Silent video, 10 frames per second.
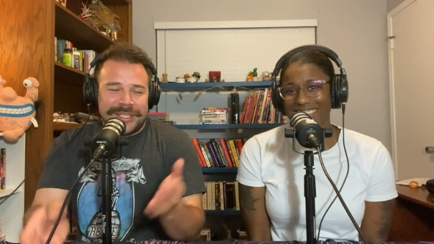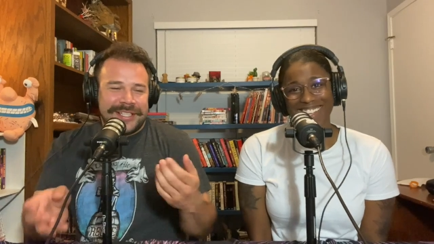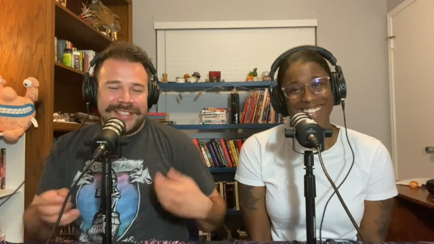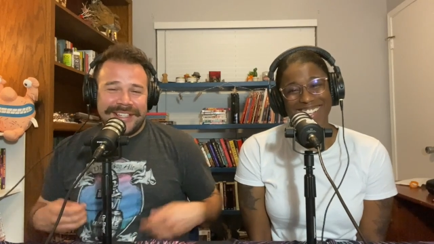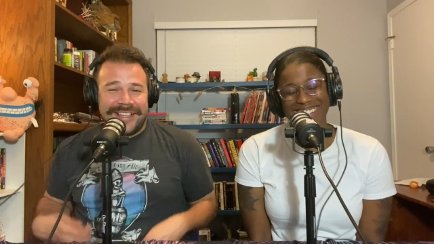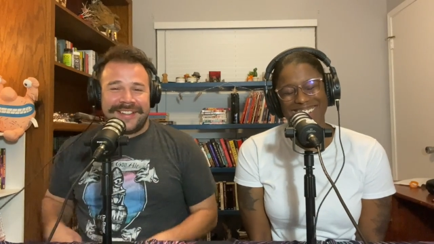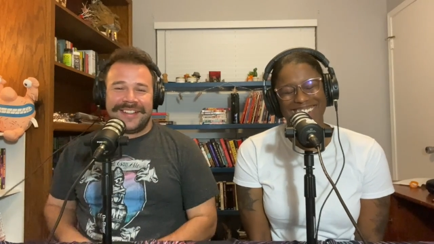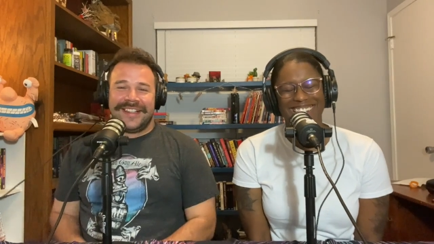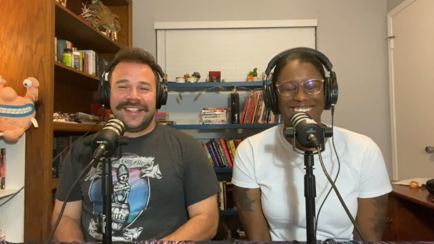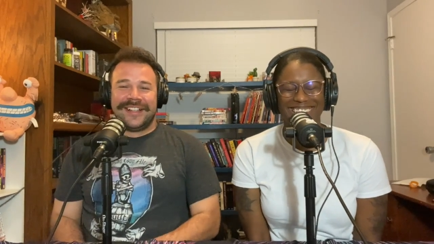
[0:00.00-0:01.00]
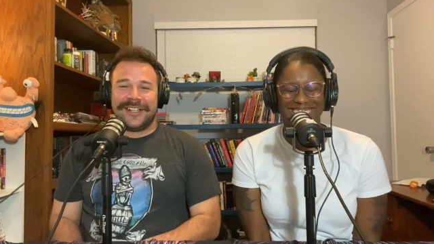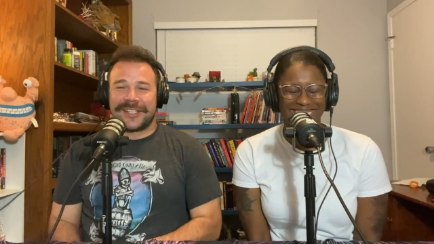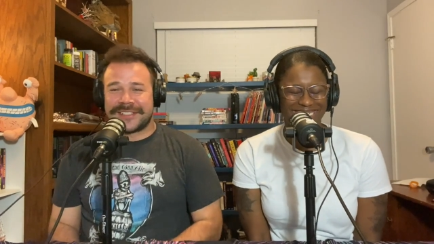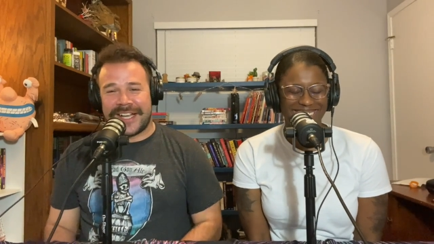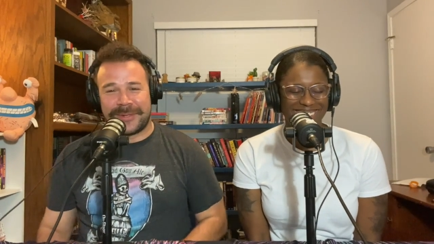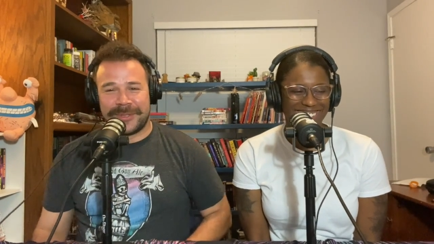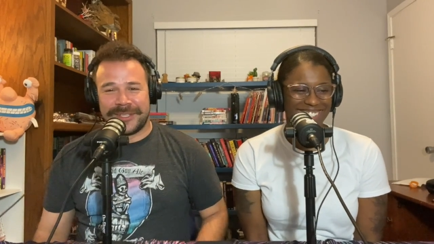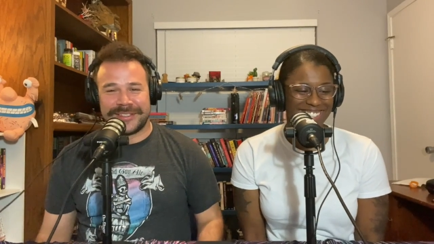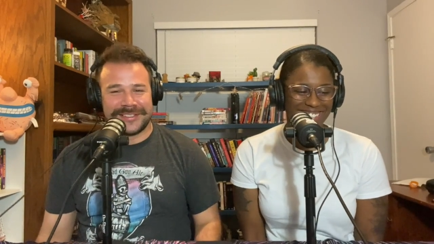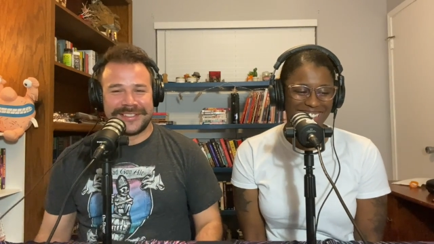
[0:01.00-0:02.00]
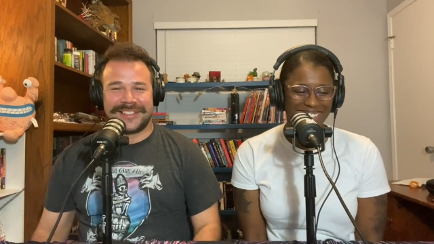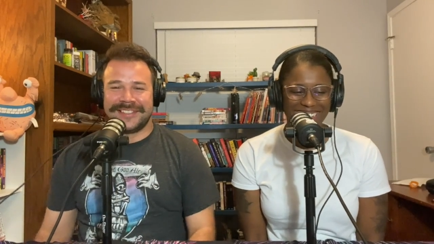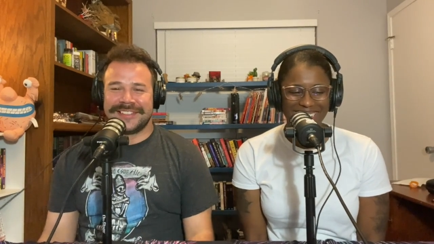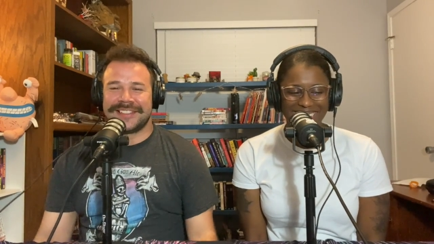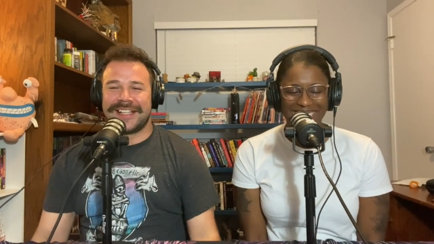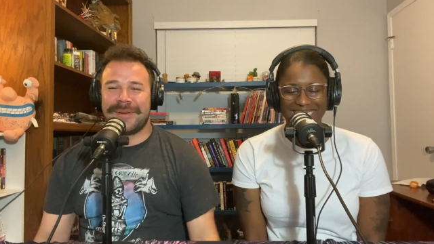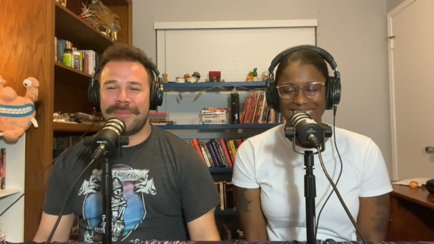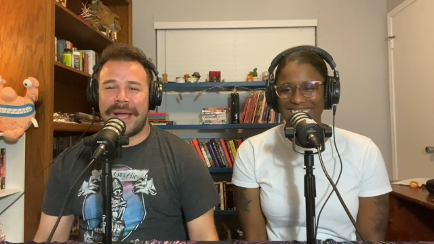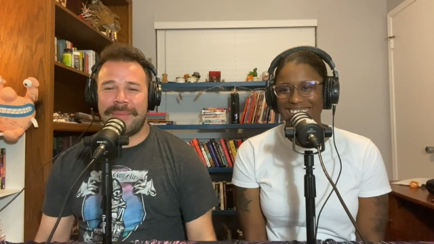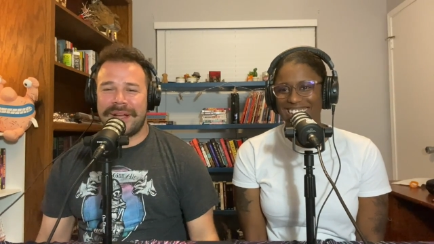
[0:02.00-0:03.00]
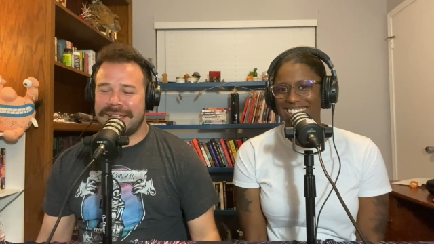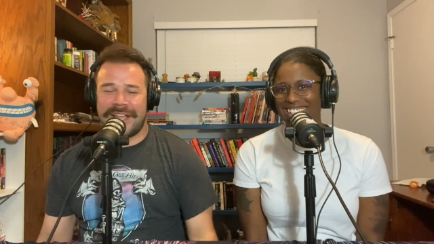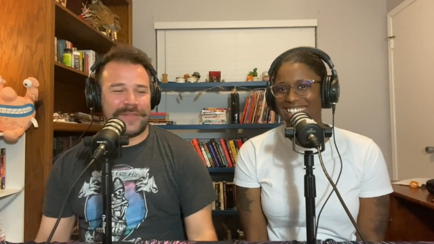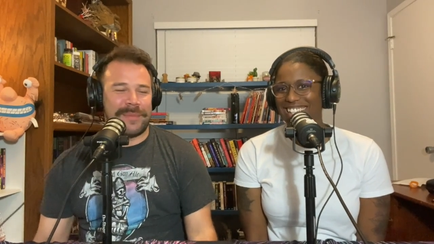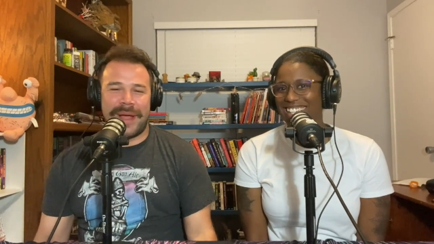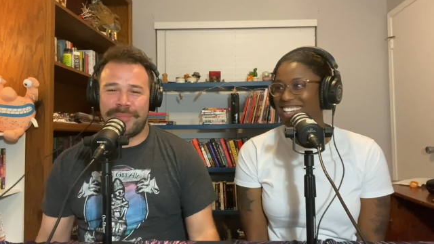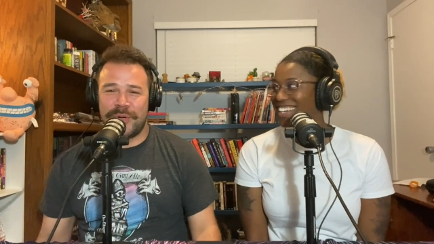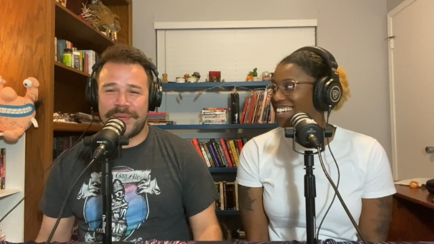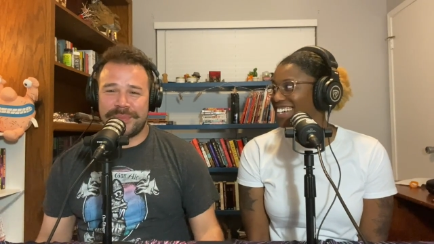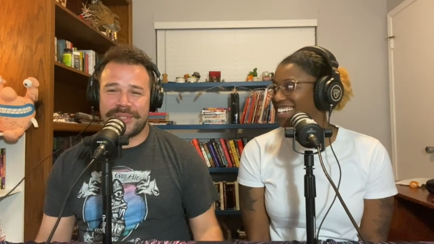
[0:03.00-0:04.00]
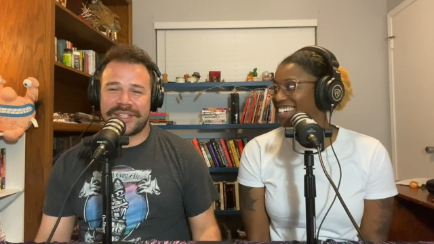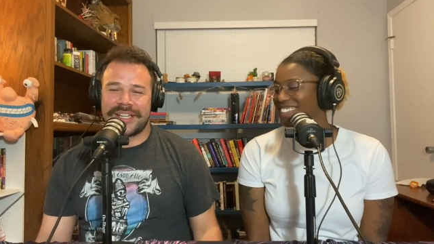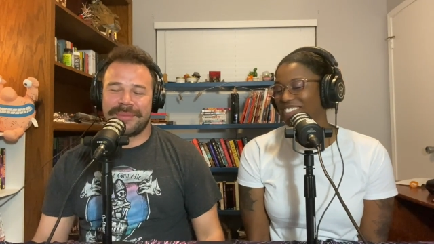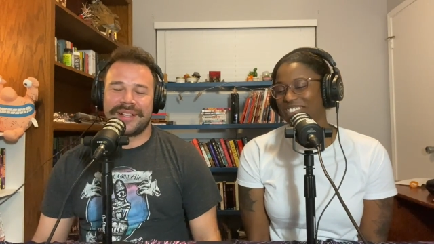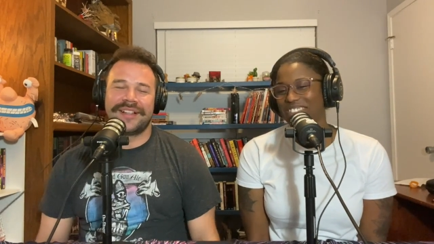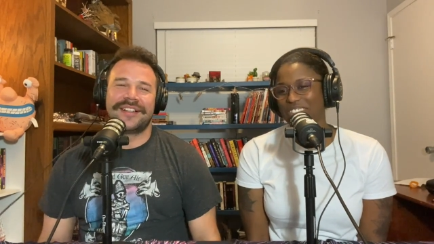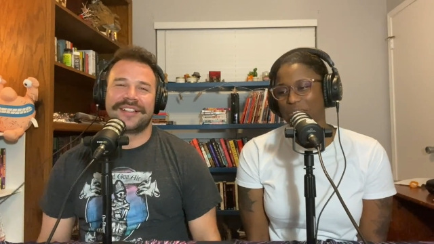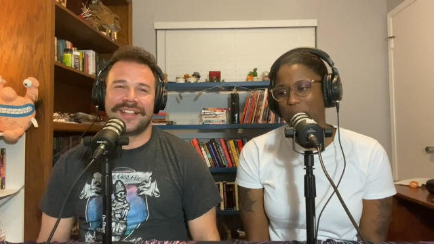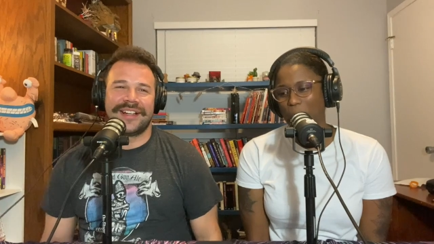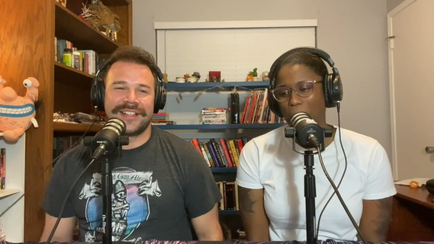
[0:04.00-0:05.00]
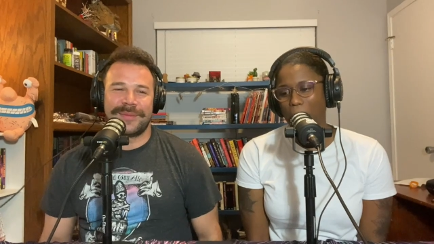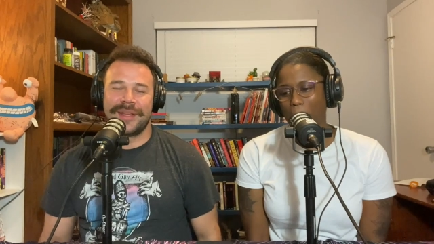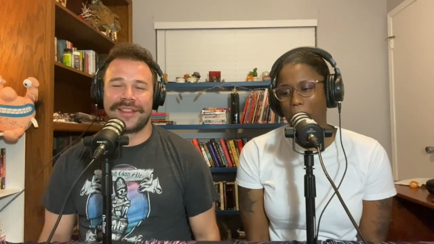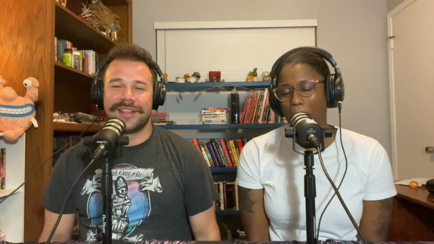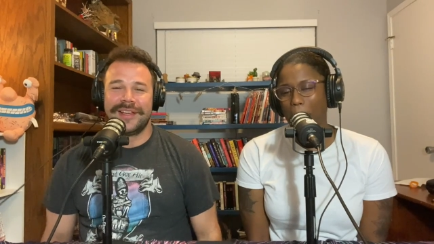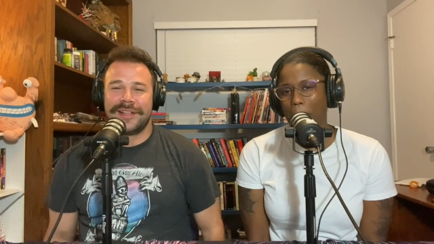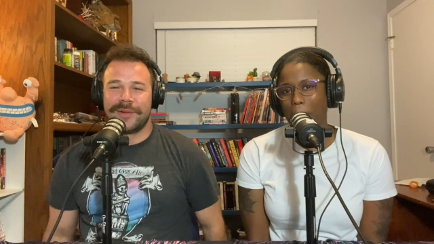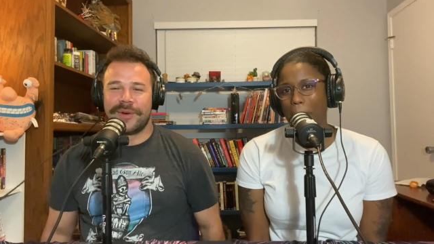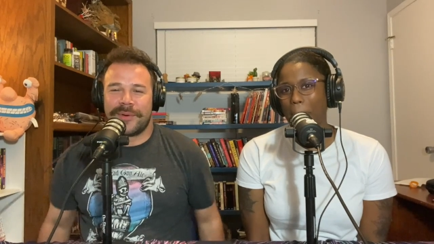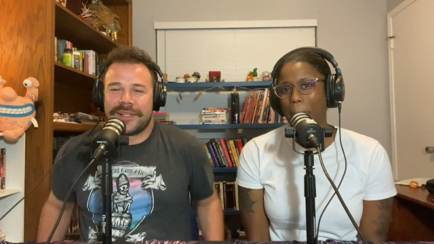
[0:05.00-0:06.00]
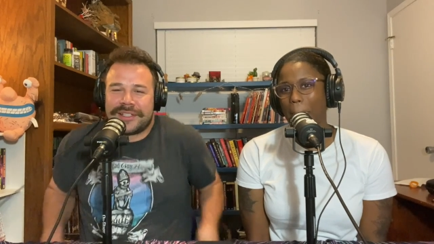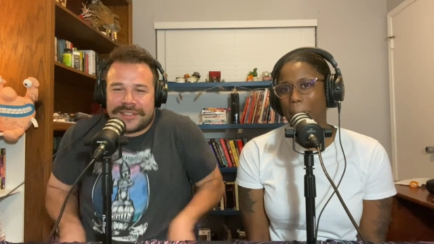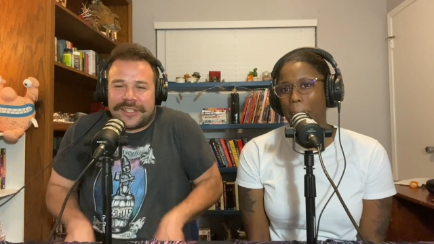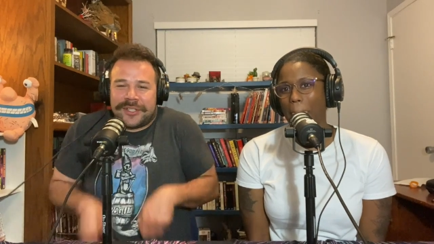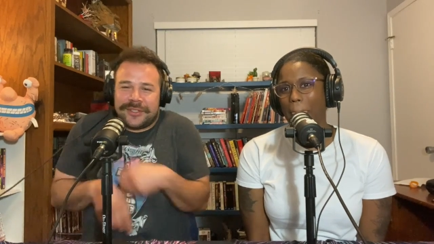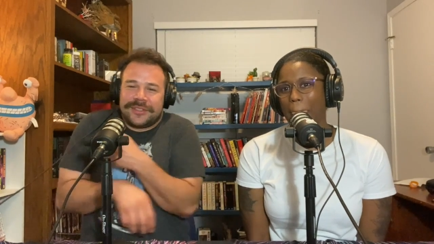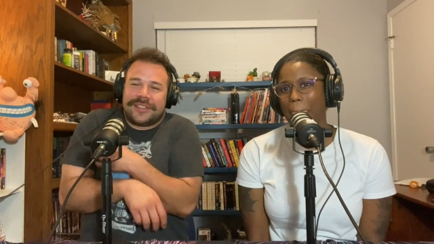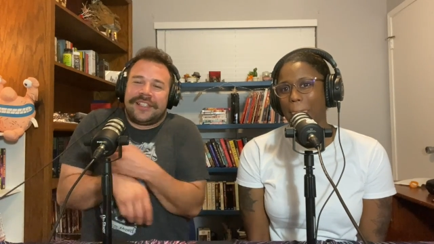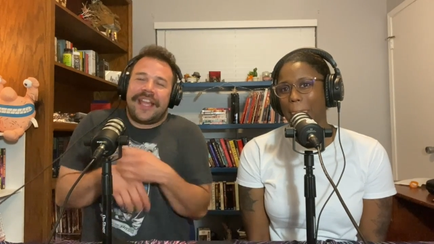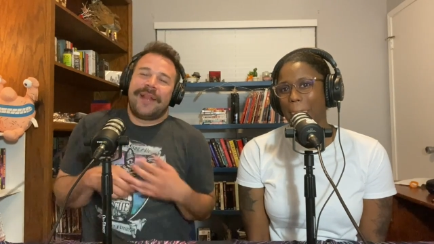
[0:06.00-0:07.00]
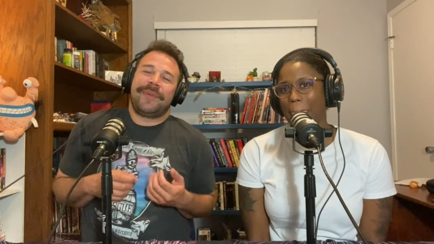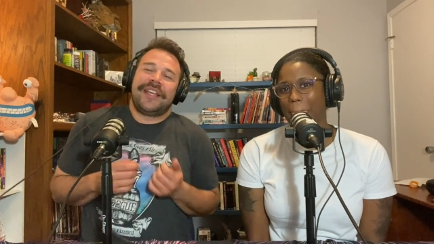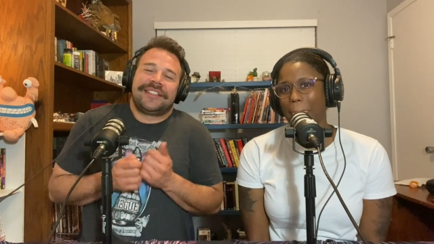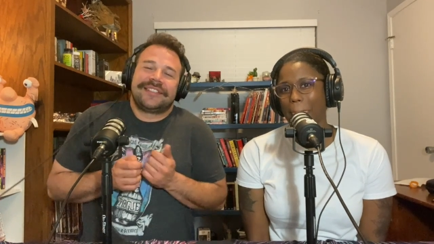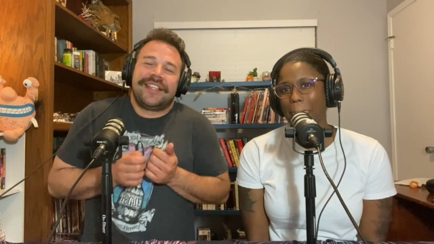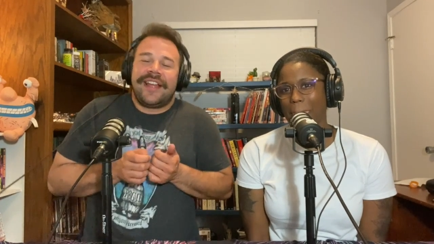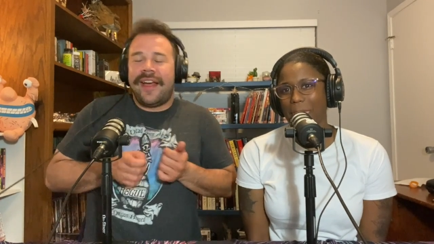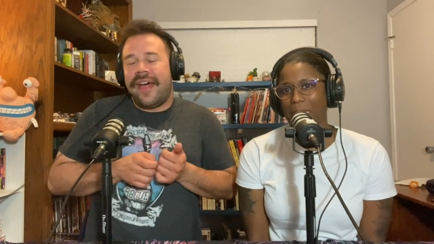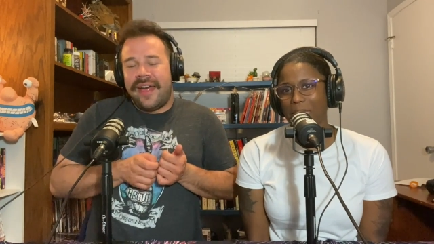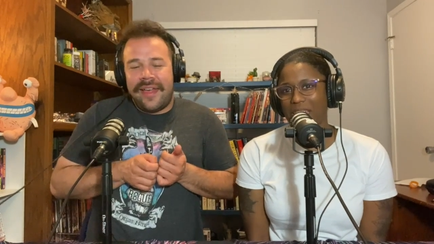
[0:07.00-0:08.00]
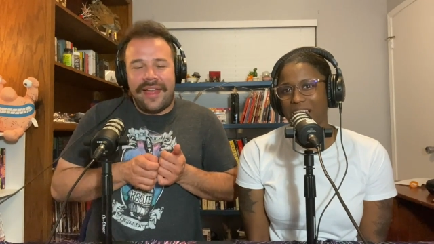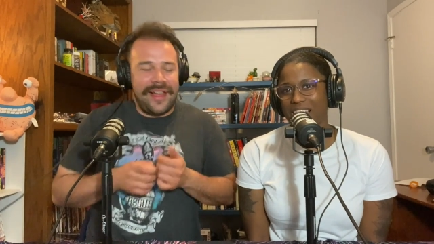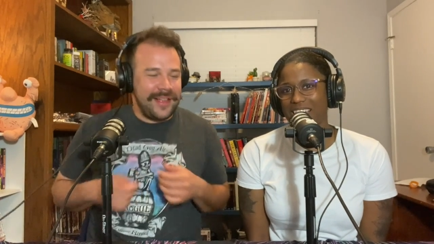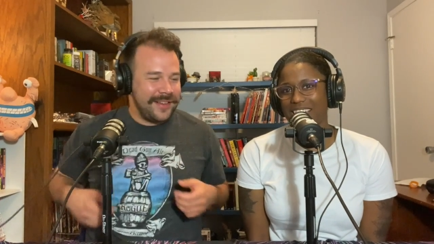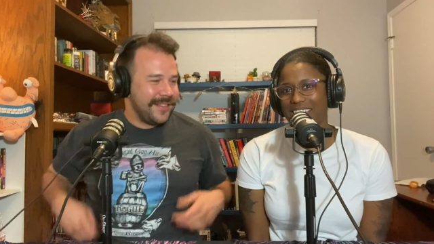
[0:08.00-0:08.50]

Speaker 1: book. Her exact words. She's just like, my, I can't find my boobie book. And I'm like, oh, God. You mean the one where the girl in the anime is just like, ah,